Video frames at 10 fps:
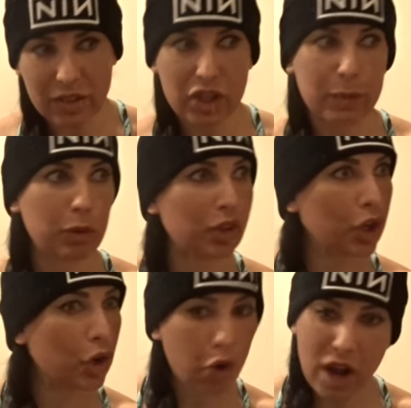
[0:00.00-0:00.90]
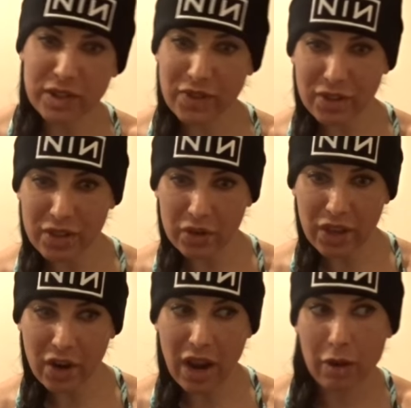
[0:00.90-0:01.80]
There's gonna be really good CrossFitters out
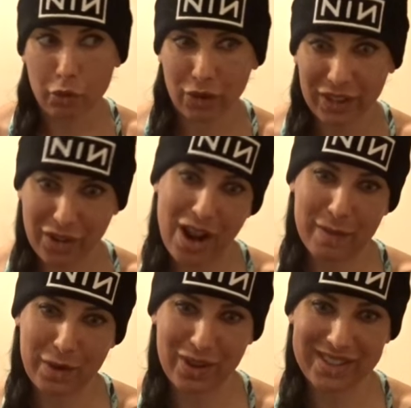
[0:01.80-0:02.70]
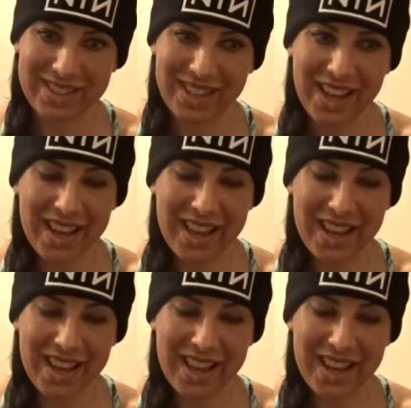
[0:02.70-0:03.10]
there and really crappy ones.